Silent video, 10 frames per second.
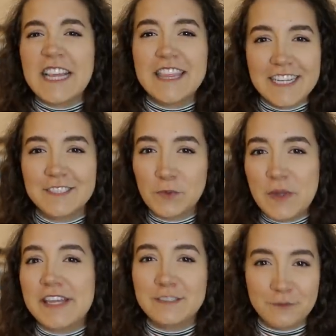this
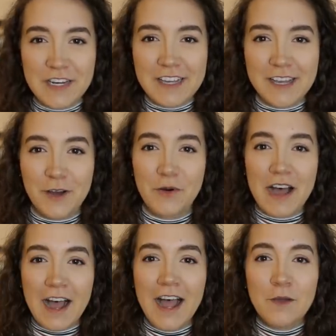week's video,
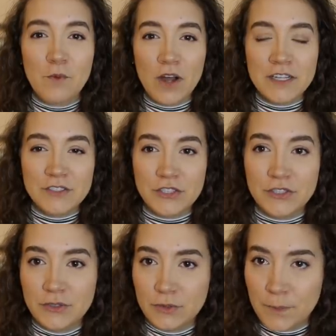I want
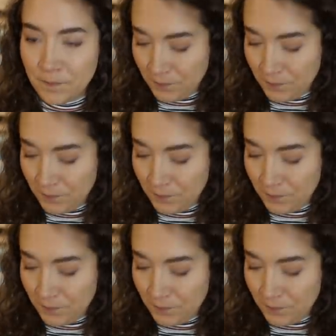to...